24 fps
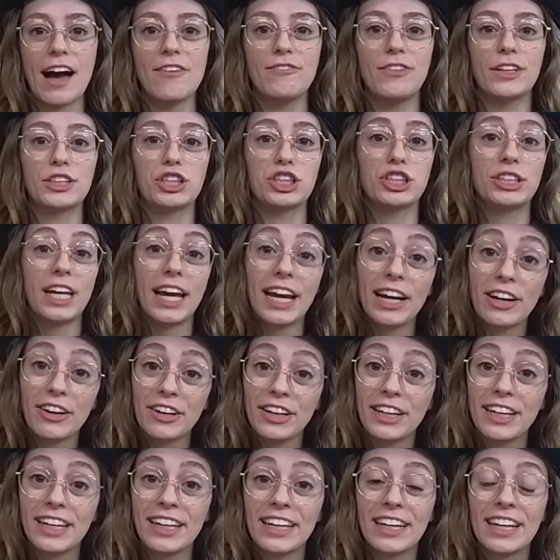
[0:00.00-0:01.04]
They have
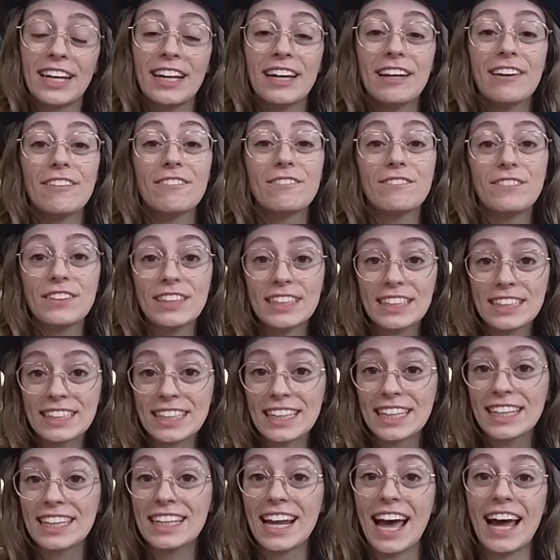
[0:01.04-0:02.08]
vegetarian,
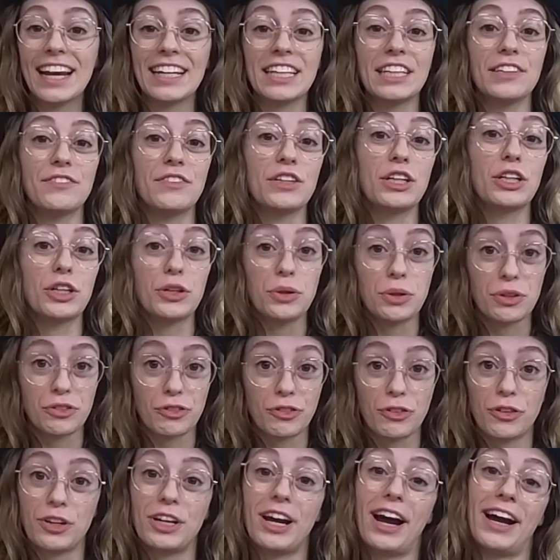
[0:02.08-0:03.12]
vegan, and even
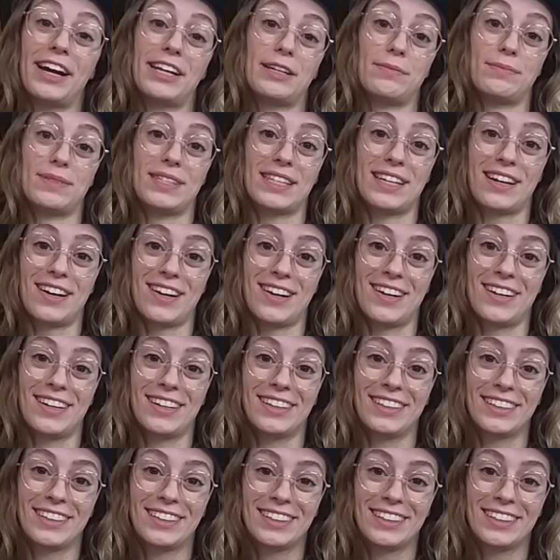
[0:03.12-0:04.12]
gluten-free items here.